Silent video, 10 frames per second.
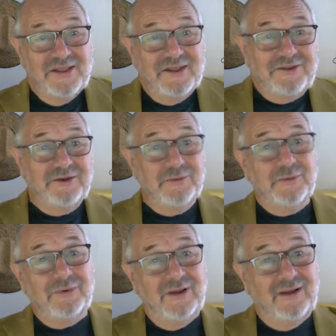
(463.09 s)

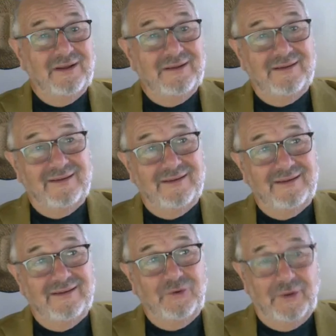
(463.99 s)
your
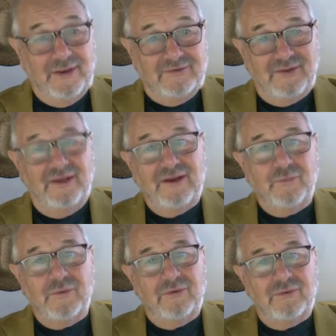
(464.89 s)
antenna
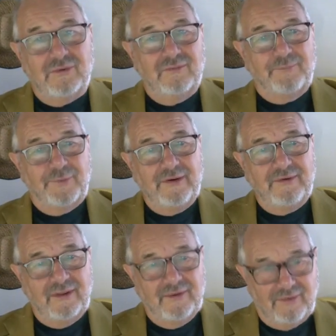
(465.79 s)
will bring
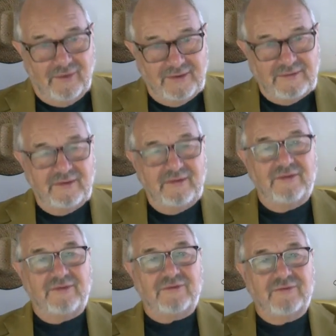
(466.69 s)
down
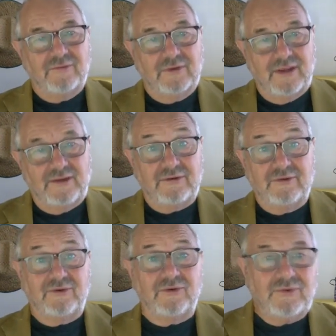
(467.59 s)
ideas related
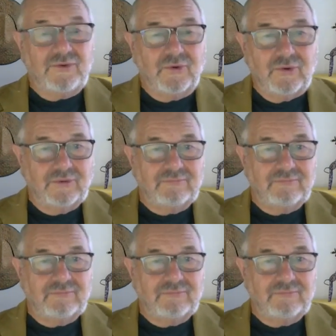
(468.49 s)
to your